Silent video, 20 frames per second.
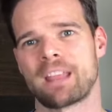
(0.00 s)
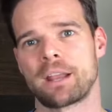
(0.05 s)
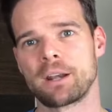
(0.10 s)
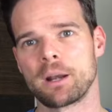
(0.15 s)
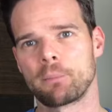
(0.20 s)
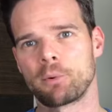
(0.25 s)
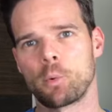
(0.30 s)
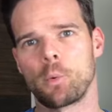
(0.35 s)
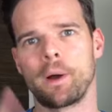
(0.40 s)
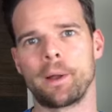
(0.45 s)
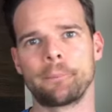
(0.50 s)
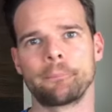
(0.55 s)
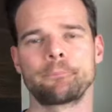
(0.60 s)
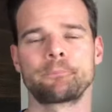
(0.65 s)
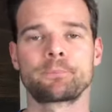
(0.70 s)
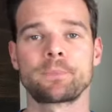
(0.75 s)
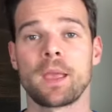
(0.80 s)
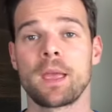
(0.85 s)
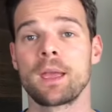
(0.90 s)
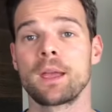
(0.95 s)
Number one,
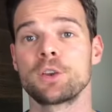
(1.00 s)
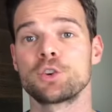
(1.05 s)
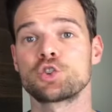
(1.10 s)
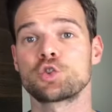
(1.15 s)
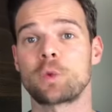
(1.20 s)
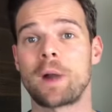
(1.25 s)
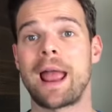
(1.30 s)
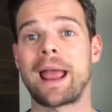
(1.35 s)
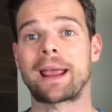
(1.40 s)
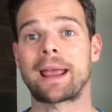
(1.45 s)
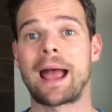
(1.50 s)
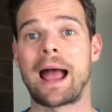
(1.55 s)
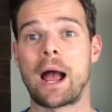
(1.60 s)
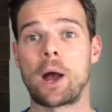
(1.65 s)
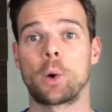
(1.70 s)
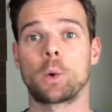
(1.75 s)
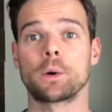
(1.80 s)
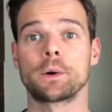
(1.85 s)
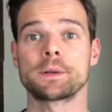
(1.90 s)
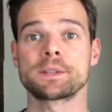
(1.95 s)
track
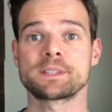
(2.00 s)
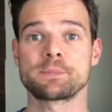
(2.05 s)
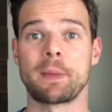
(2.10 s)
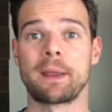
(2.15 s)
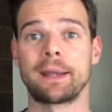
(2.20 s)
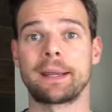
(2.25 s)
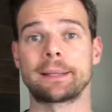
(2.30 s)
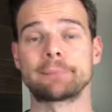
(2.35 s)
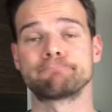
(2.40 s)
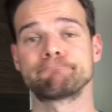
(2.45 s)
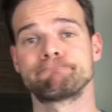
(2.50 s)
our spending.